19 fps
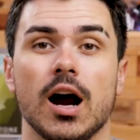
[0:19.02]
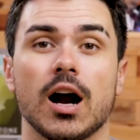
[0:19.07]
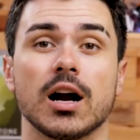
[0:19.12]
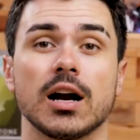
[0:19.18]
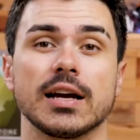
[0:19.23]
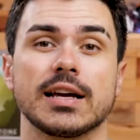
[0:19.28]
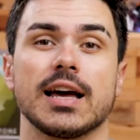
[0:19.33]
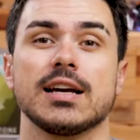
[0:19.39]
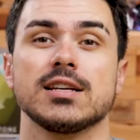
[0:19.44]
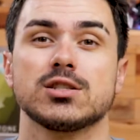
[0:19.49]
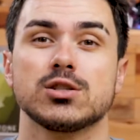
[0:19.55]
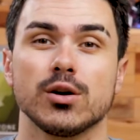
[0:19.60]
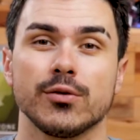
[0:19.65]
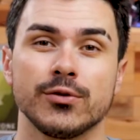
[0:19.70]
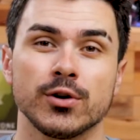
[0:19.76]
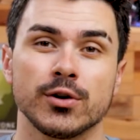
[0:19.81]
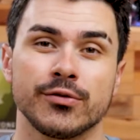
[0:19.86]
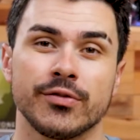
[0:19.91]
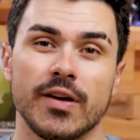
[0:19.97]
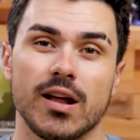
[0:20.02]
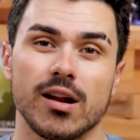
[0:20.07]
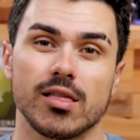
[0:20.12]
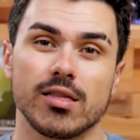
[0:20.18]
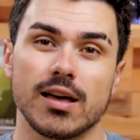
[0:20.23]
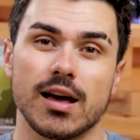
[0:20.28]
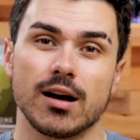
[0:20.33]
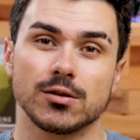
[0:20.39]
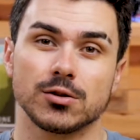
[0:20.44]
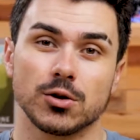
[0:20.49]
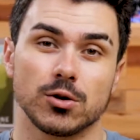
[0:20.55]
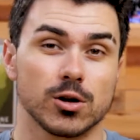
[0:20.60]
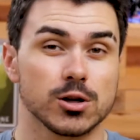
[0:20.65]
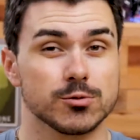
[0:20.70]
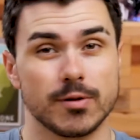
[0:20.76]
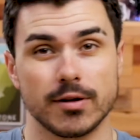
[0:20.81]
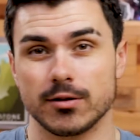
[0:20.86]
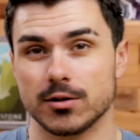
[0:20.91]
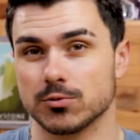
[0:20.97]
Alright guys, so if you're a fan of the
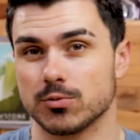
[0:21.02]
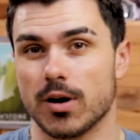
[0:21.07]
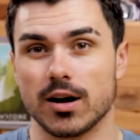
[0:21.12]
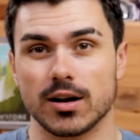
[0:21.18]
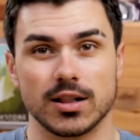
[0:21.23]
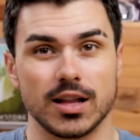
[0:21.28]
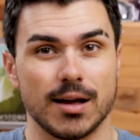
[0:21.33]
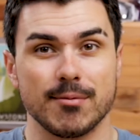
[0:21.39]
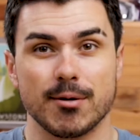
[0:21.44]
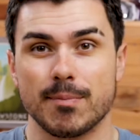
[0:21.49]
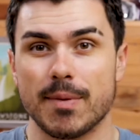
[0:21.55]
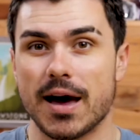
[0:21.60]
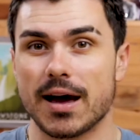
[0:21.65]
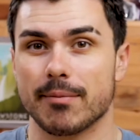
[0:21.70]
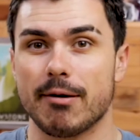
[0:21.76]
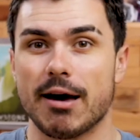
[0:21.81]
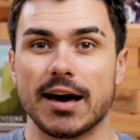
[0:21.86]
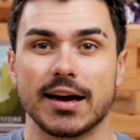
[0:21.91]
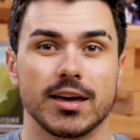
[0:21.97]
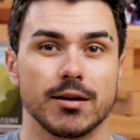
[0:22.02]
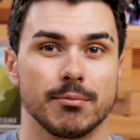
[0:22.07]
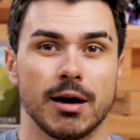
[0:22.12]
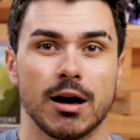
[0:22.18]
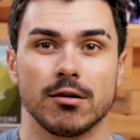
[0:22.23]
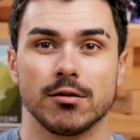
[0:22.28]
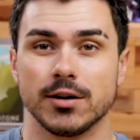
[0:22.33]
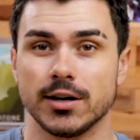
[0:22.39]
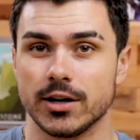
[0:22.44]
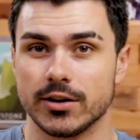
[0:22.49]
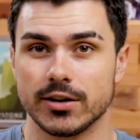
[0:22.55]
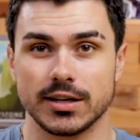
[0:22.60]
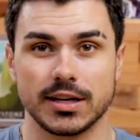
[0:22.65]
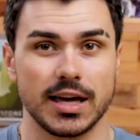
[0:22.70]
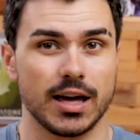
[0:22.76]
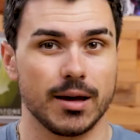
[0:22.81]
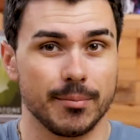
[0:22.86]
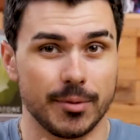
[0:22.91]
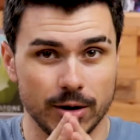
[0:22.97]
outdoors, whether it's rock climbing, backpacking, mountaineering,
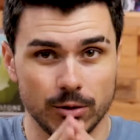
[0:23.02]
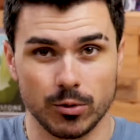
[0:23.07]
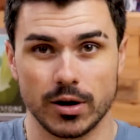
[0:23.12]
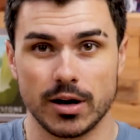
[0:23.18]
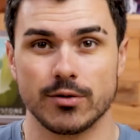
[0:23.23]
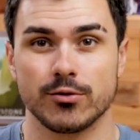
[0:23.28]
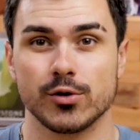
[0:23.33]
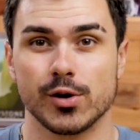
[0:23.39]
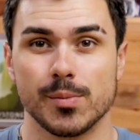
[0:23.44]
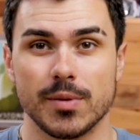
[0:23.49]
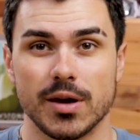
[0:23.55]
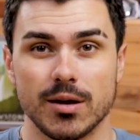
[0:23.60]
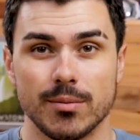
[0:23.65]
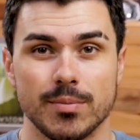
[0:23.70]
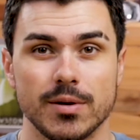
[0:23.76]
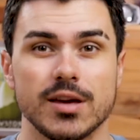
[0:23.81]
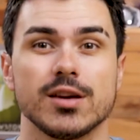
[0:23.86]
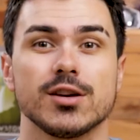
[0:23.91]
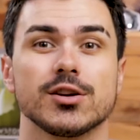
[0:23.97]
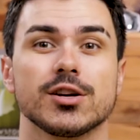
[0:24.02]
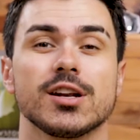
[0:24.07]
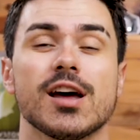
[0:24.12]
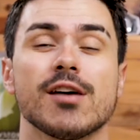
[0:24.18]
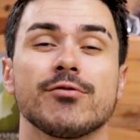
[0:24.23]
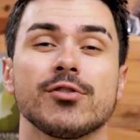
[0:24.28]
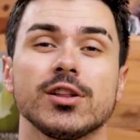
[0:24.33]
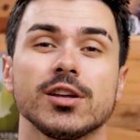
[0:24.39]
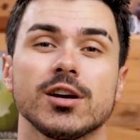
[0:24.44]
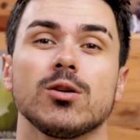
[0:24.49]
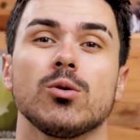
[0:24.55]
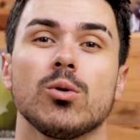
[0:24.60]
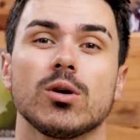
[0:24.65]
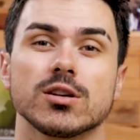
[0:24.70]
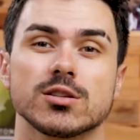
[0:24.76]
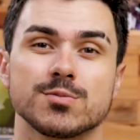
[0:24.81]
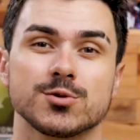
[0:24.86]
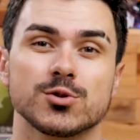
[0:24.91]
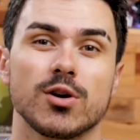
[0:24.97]
camping, whatever it may be, you're definitely going to
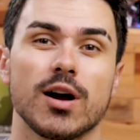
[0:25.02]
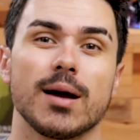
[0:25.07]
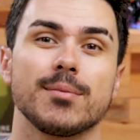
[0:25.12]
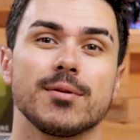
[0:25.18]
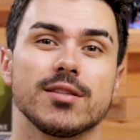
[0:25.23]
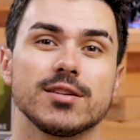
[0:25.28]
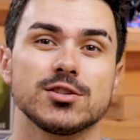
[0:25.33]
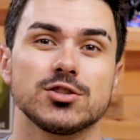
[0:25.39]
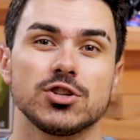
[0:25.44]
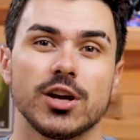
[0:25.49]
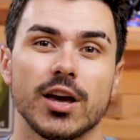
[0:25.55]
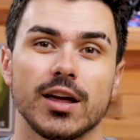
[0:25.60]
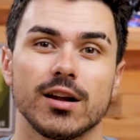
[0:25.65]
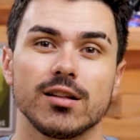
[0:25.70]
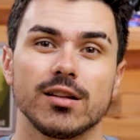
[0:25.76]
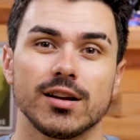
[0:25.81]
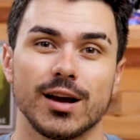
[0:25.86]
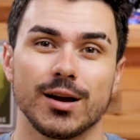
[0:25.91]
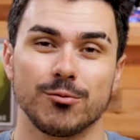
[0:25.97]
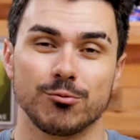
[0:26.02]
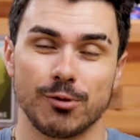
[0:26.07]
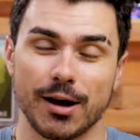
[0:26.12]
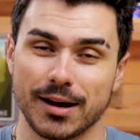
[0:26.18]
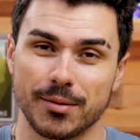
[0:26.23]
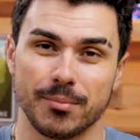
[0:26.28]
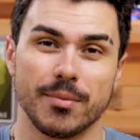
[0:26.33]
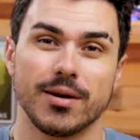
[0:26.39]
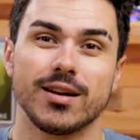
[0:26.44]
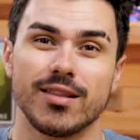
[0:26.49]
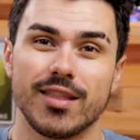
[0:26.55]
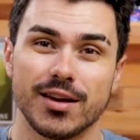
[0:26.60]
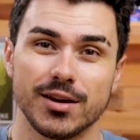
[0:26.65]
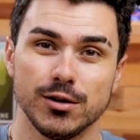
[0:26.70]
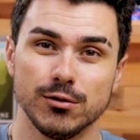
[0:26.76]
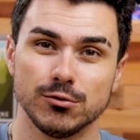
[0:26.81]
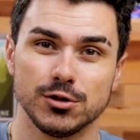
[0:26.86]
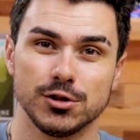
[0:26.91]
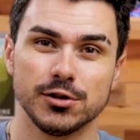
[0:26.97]
want to subscribe to this channel, and I recommend that
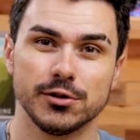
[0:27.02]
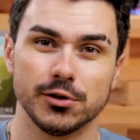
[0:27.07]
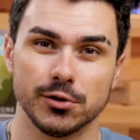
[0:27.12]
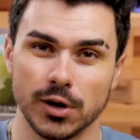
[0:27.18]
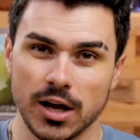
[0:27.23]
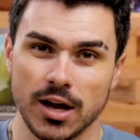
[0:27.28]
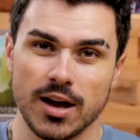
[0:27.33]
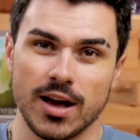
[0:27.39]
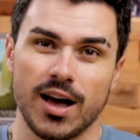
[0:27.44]
you do,